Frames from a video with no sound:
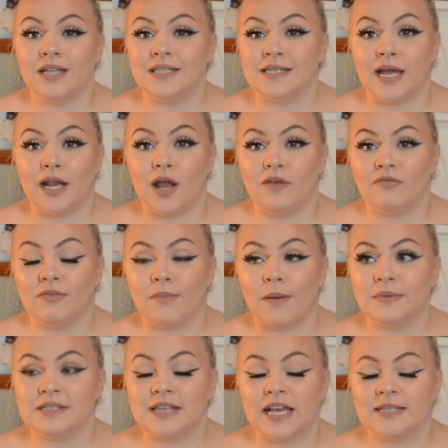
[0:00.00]
say I learned from my
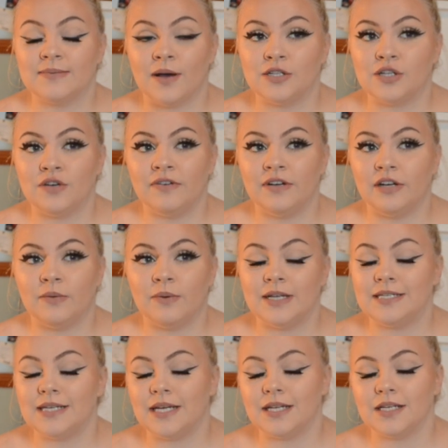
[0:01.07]
mistakes, but I don't really know what I
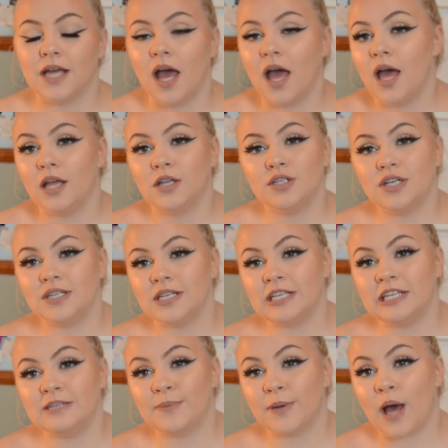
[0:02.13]
did.
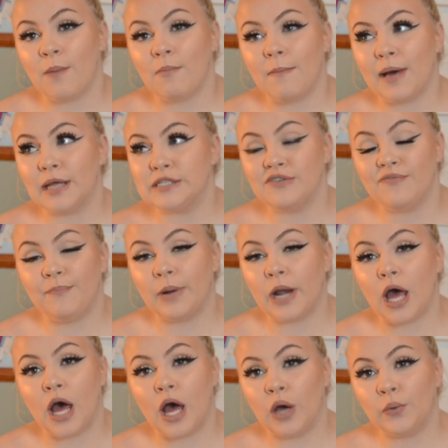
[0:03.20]
GCSEs become a massive
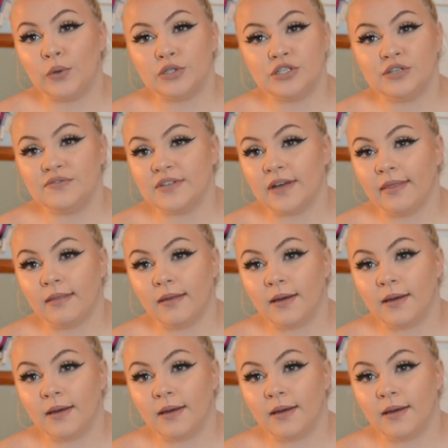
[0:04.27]
blur once you've done